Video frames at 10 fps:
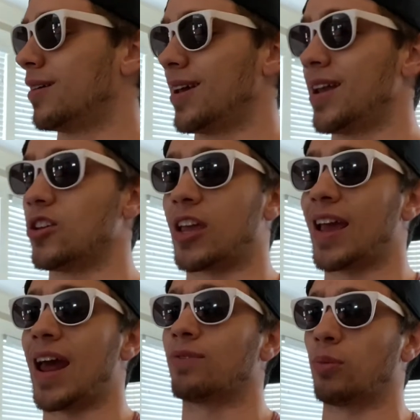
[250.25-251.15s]
and you
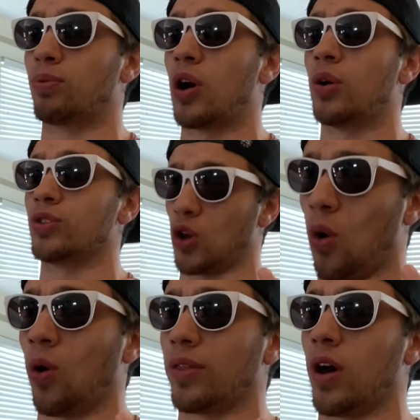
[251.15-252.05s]
can't have the bros
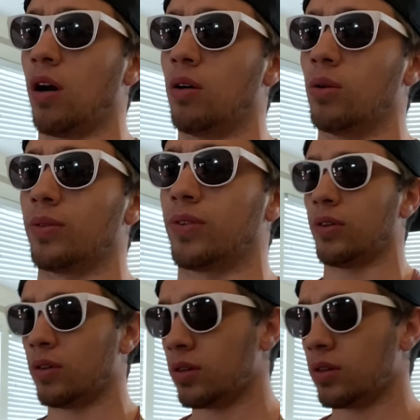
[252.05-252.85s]
or the hoes,